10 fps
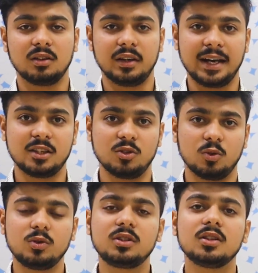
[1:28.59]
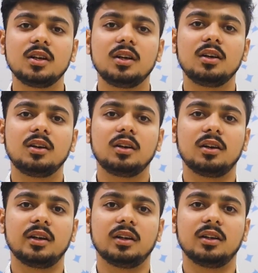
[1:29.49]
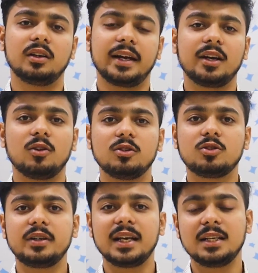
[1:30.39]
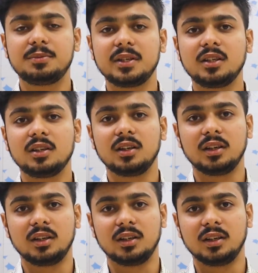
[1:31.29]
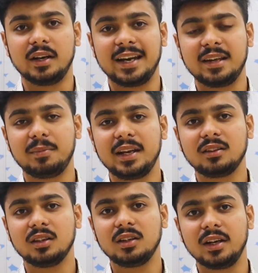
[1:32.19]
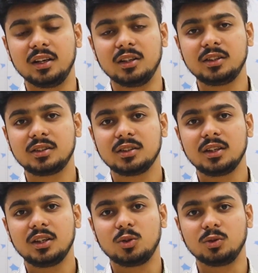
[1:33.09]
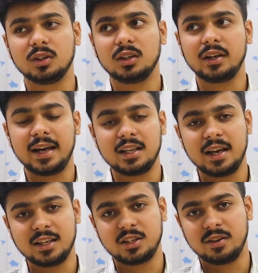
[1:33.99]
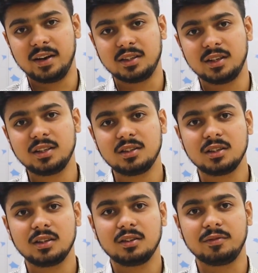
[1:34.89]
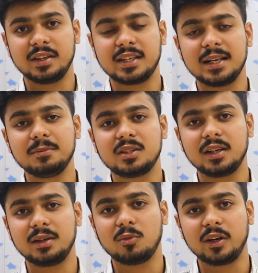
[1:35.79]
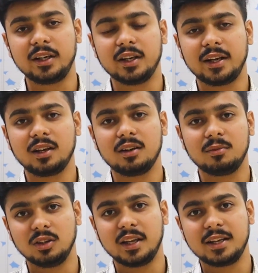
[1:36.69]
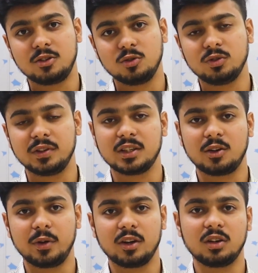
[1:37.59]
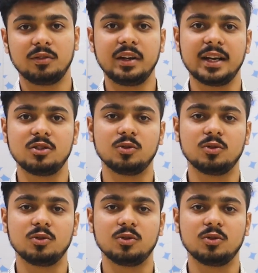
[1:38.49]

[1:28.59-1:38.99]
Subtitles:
edge nodes. And also helps in enabling the alerts to the edge devices, which helps in monitoring all the issues which are going on our edge